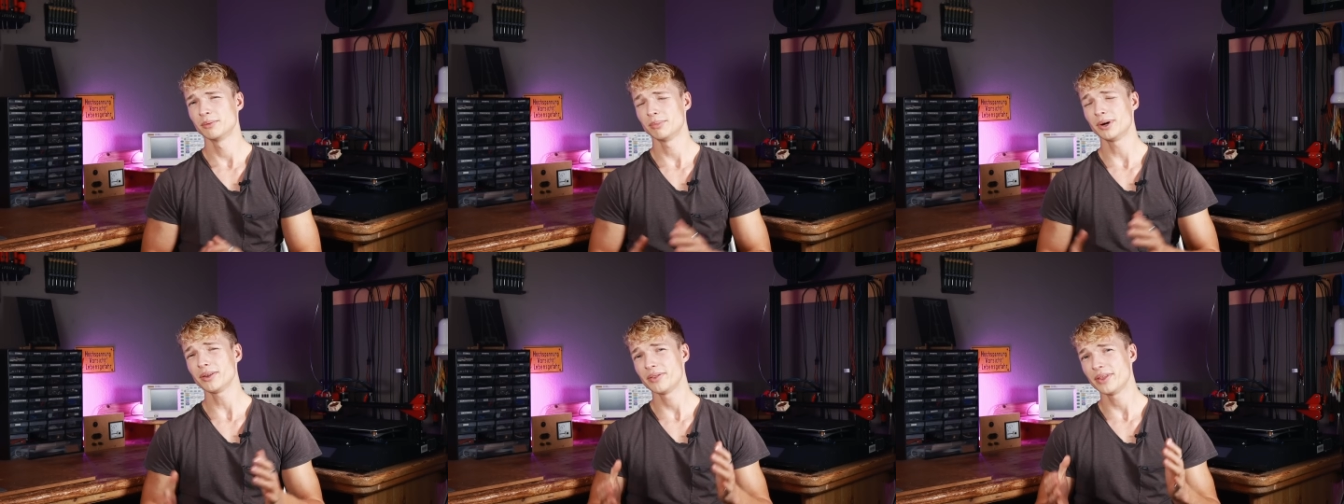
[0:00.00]

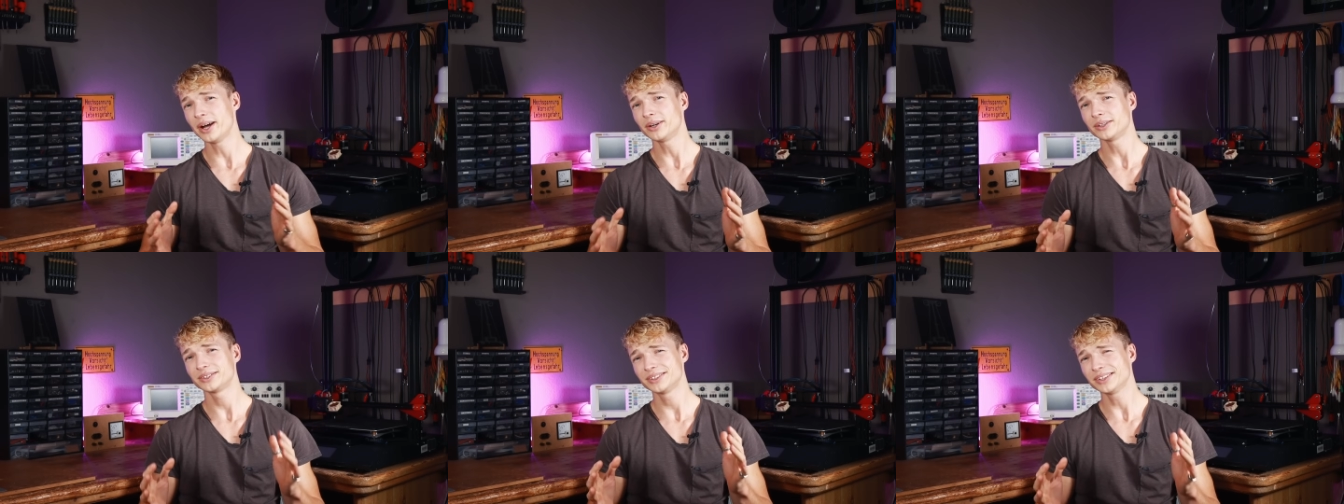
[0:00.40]
But
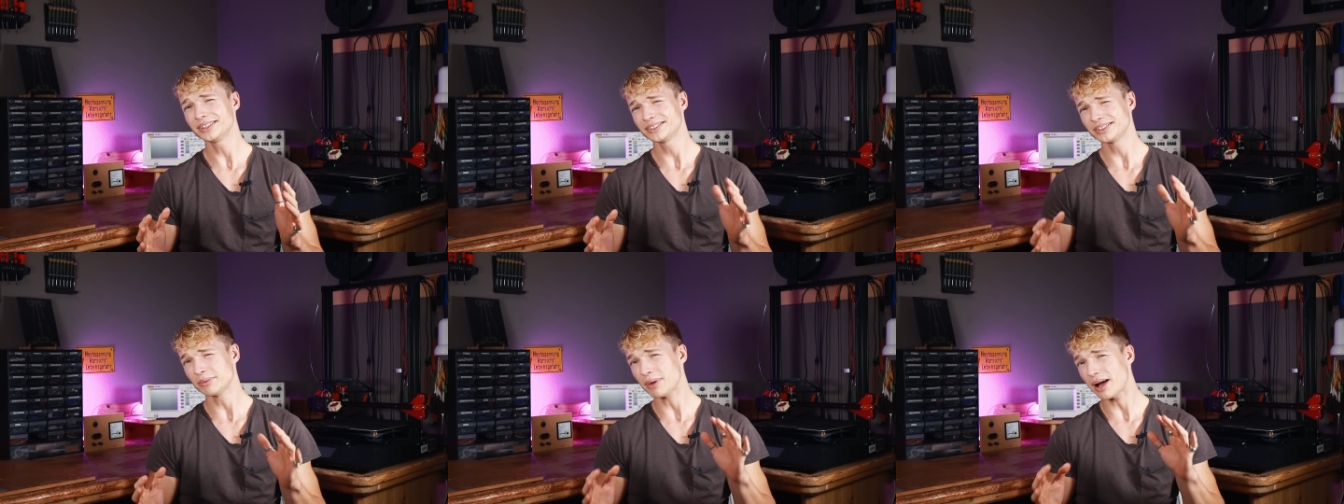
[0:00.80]
there are
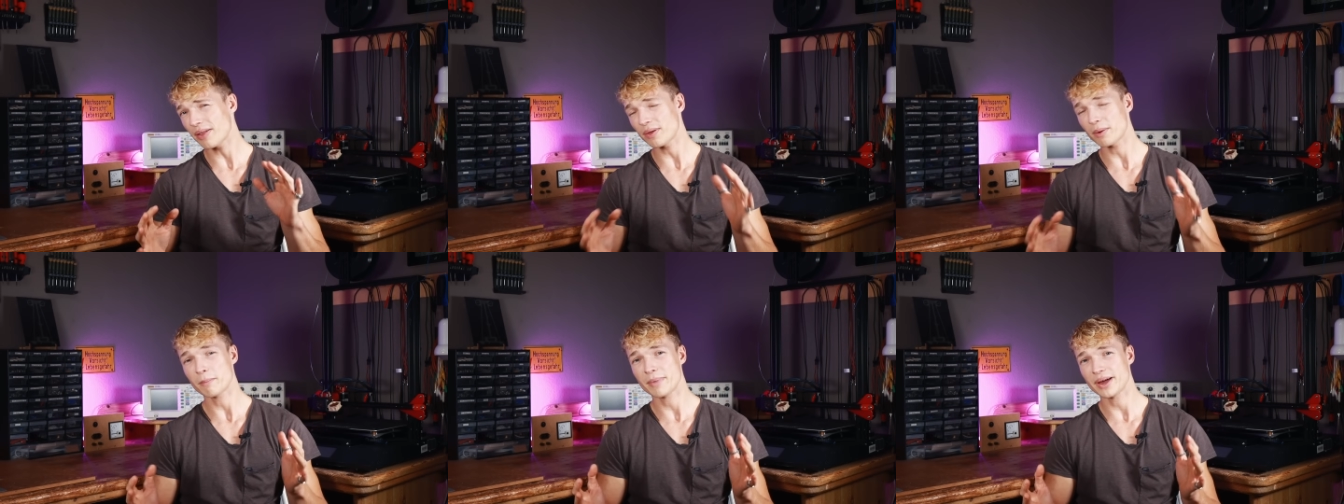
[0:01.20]
still some
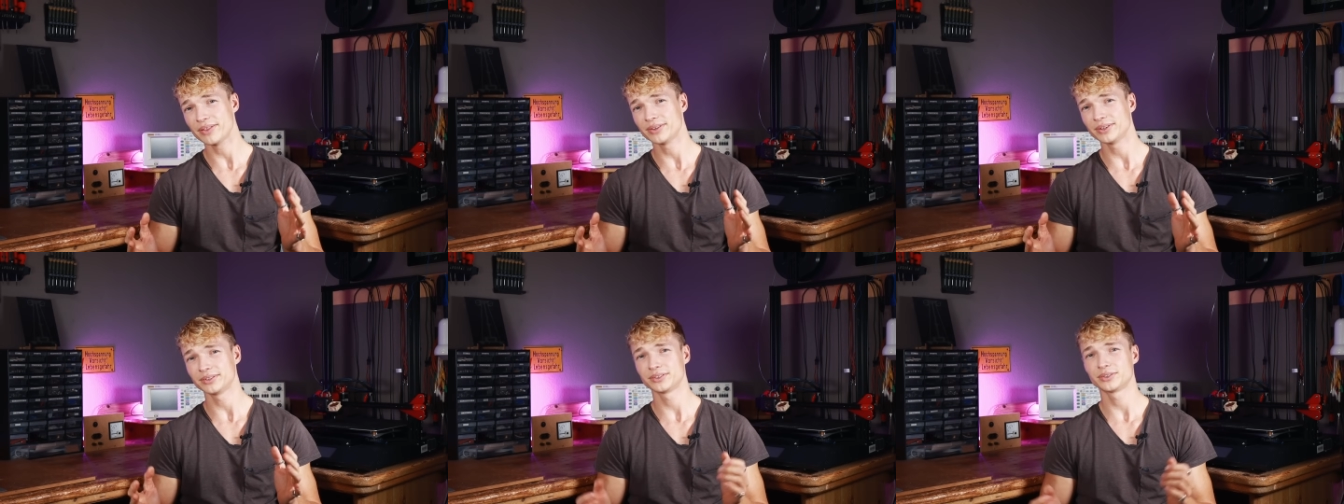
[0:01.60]
other
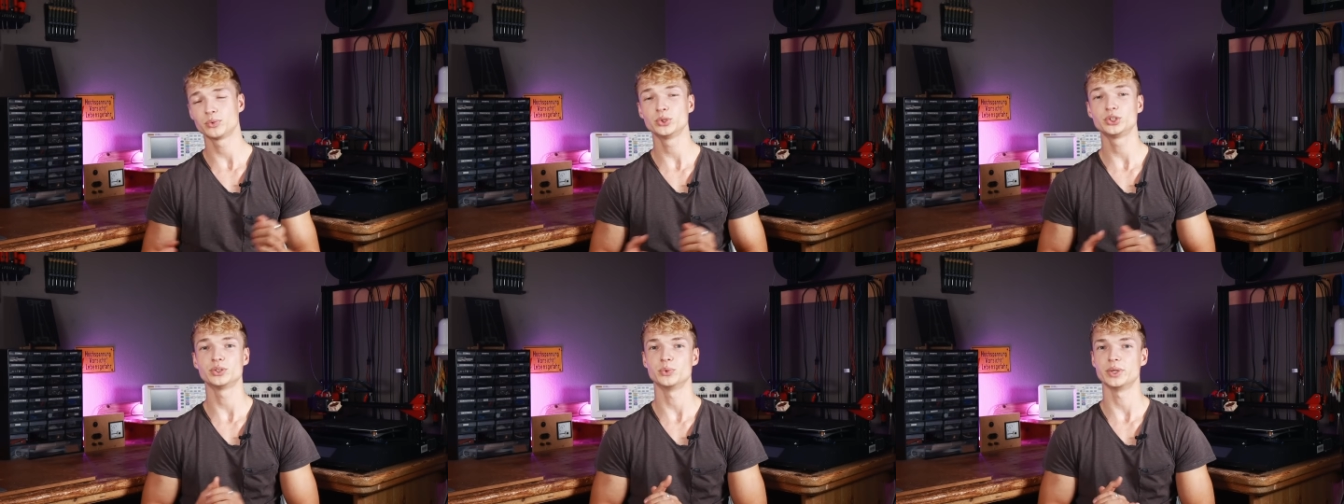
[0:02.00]
methods
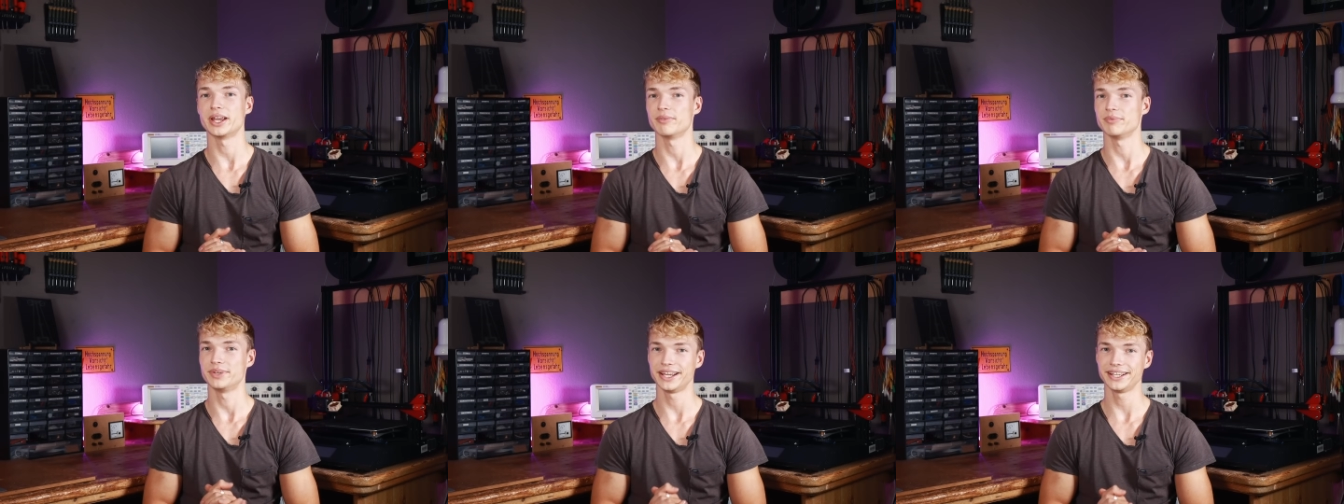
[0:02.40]
which we
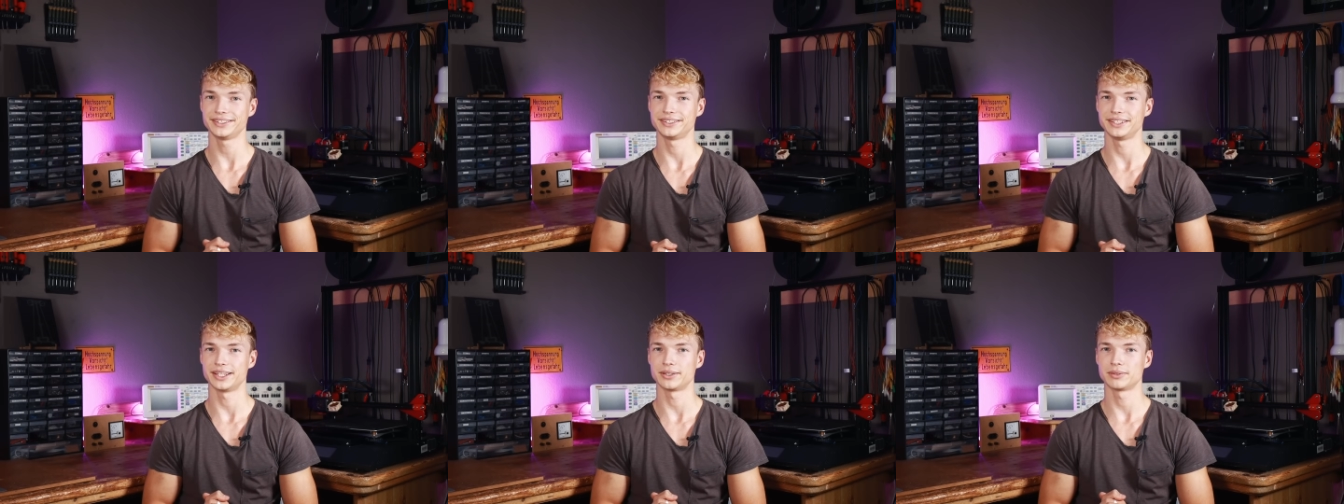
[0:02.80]
haven't
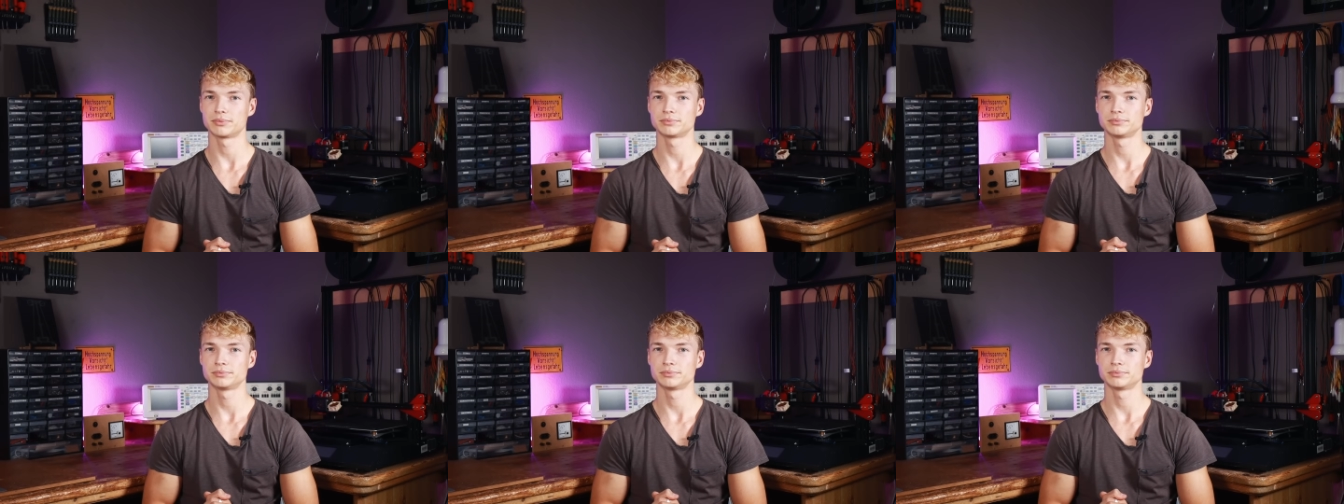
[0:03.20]
tested yet.